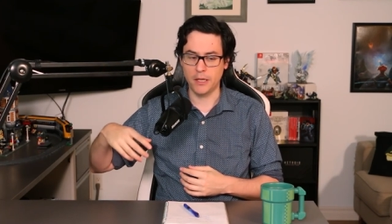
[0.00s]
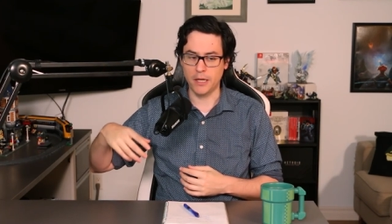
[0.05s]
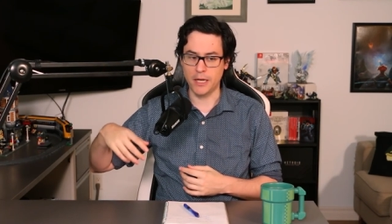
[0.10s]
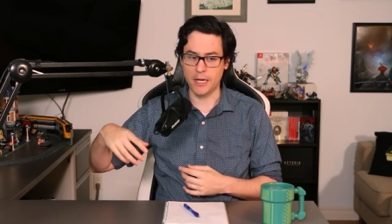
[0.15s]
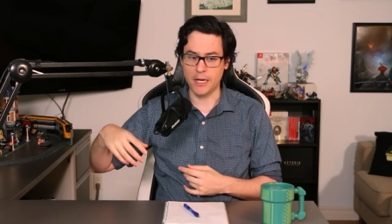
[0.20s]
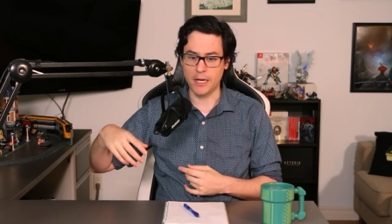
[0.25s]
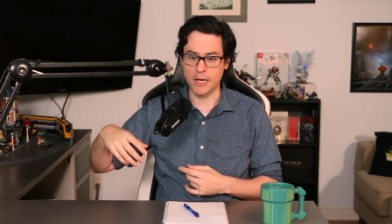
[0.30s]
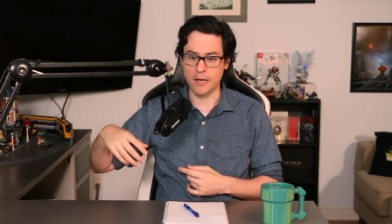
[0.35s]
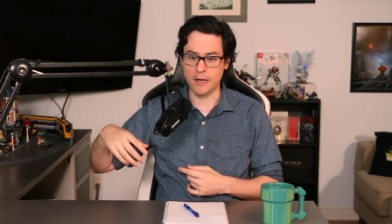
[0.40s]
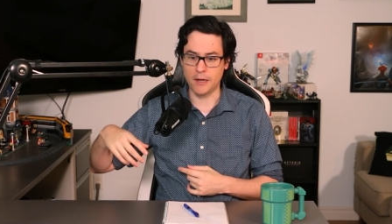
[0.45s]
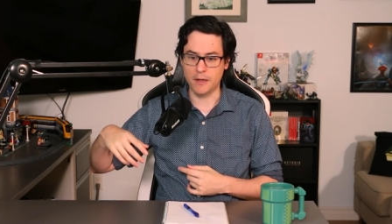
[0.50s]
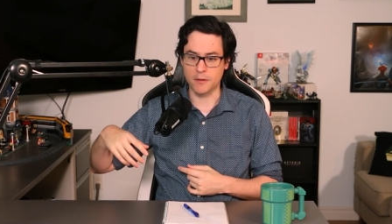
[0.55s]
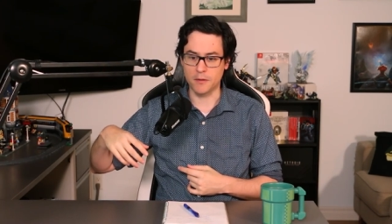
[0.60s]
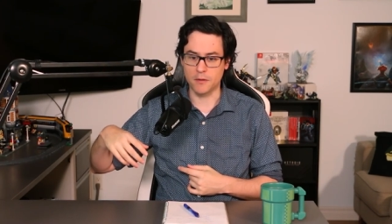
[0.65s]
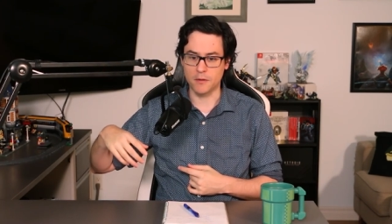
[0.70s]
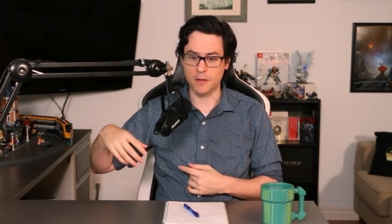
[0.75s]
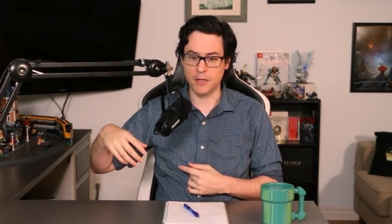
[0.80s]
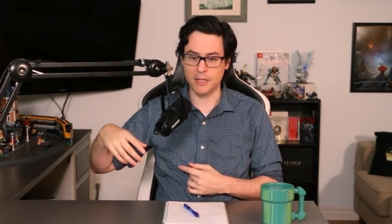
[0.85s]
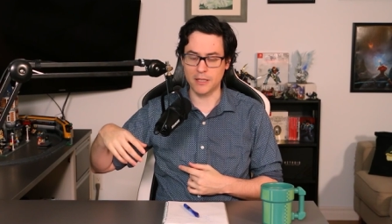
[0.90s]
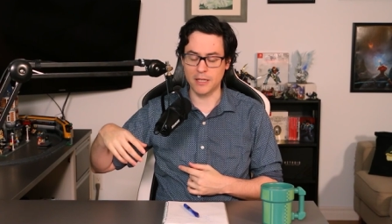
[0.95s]
uh,
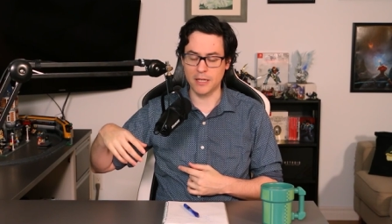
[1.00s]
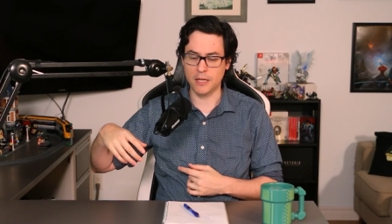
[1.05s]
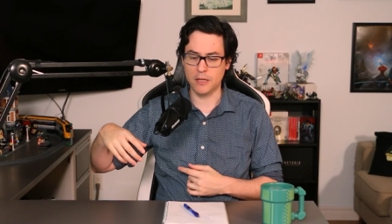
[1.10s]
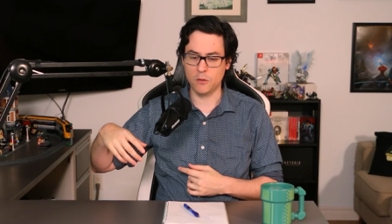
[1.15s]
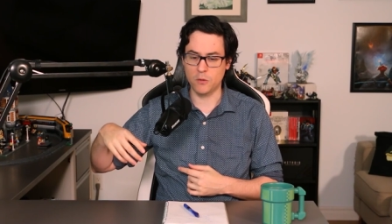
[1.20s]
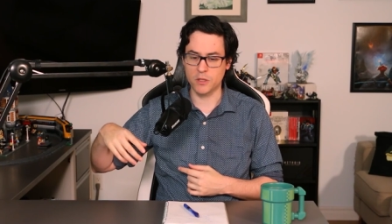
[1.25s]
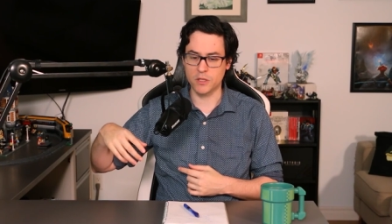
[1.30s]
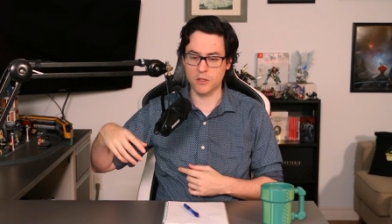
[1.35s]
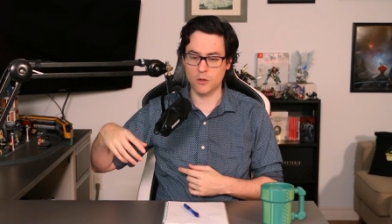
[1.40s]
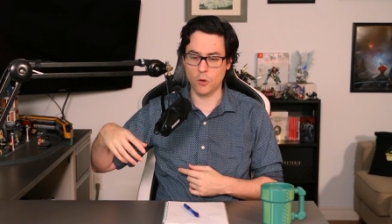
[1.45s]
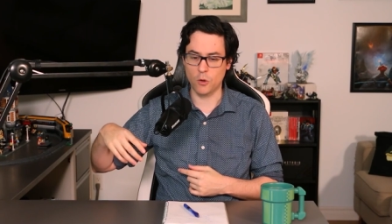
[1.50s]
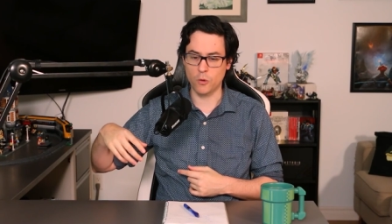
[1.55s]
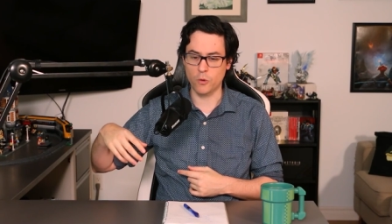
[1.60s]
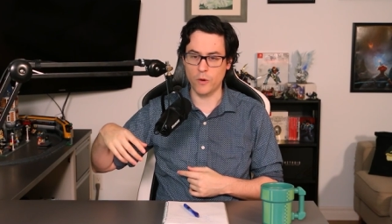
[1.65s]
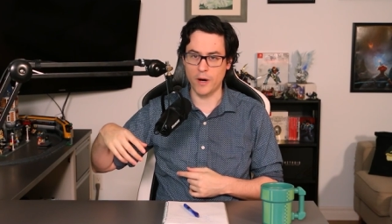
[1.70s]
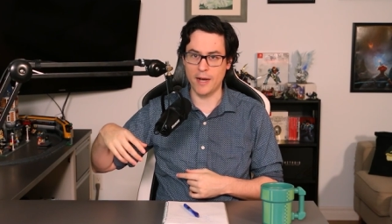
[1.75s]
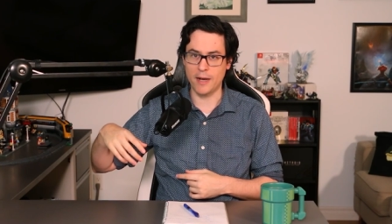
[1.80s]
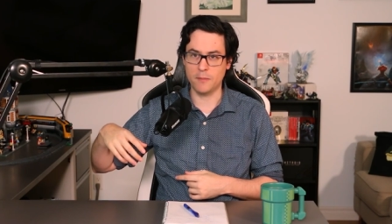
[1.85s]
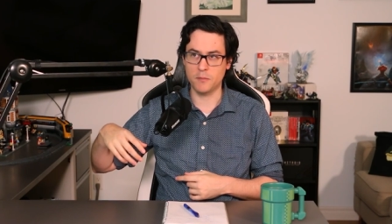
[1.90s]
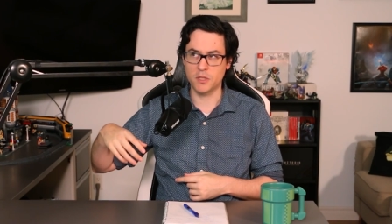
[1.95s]
I think it was go
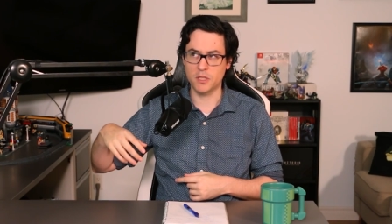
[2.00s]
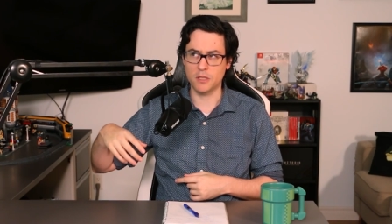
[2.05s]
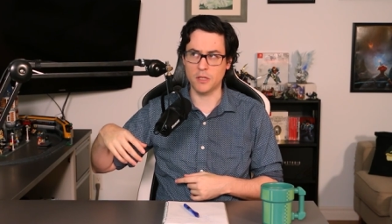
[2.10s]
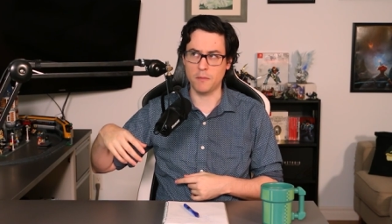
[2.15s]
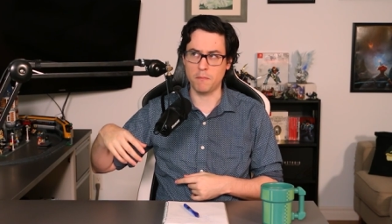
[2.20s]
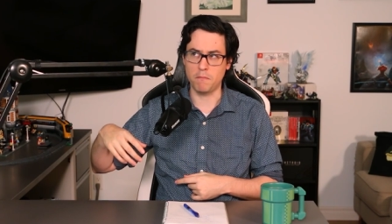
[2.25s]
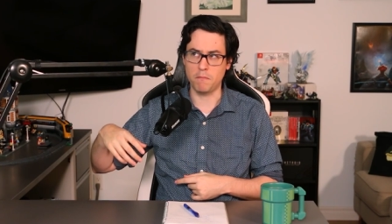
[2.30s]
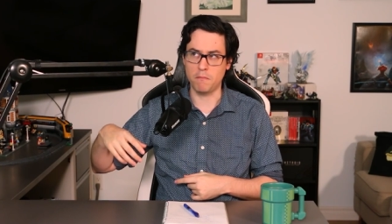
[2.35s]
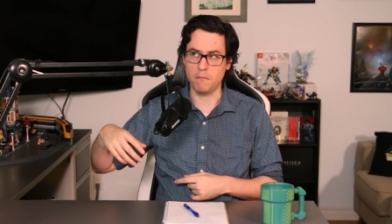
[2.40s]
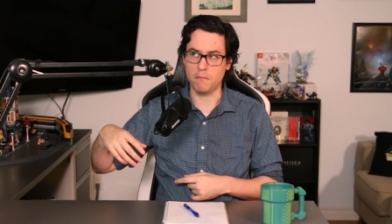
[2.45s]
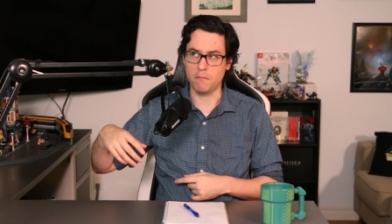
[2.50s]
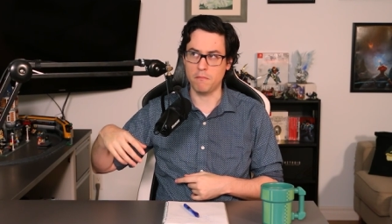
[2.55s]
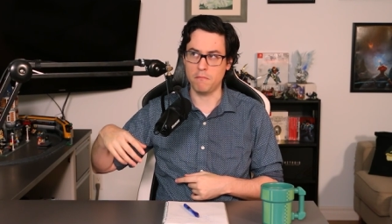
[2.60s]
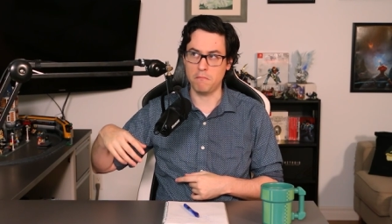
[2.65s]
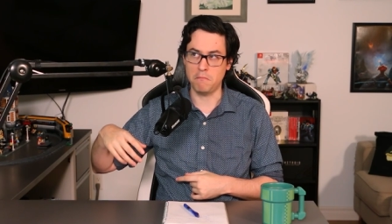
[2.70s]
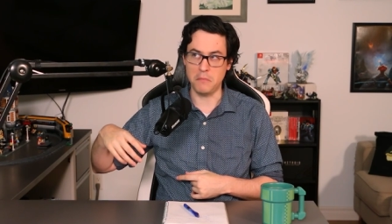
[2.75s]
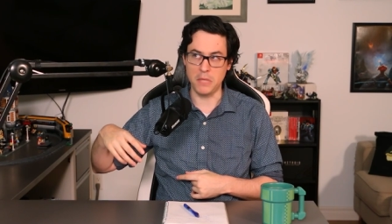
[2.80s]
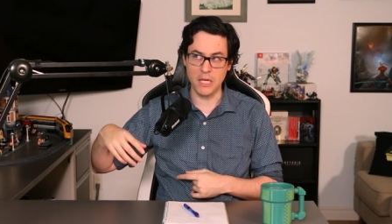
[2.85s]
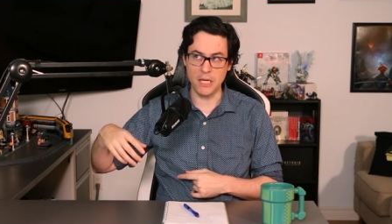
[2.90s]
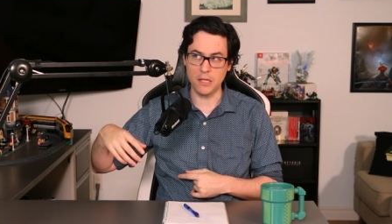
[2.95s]
grab some
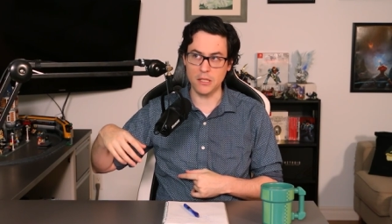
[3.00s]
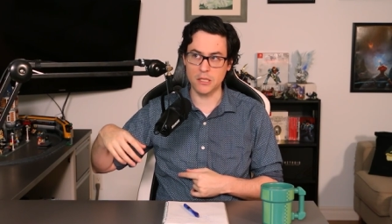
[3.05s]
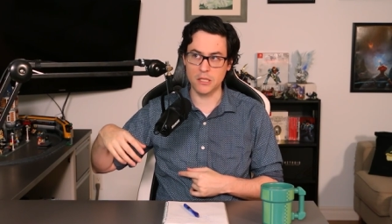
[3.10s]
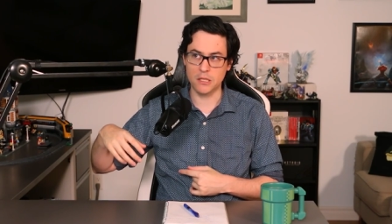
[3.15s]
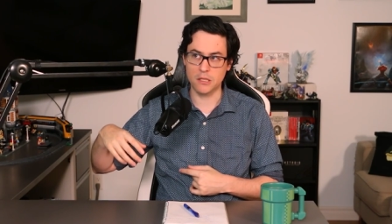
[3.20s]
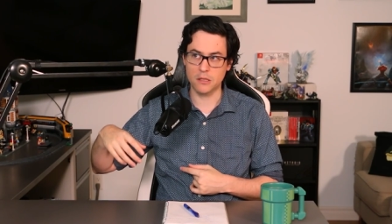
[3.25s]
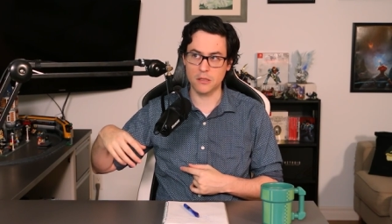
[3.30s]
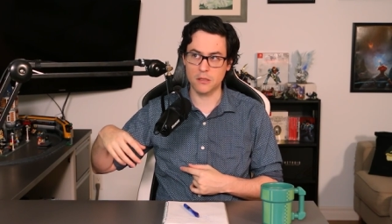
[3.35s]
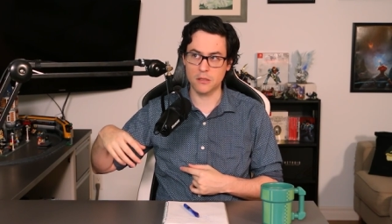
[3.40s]
meat.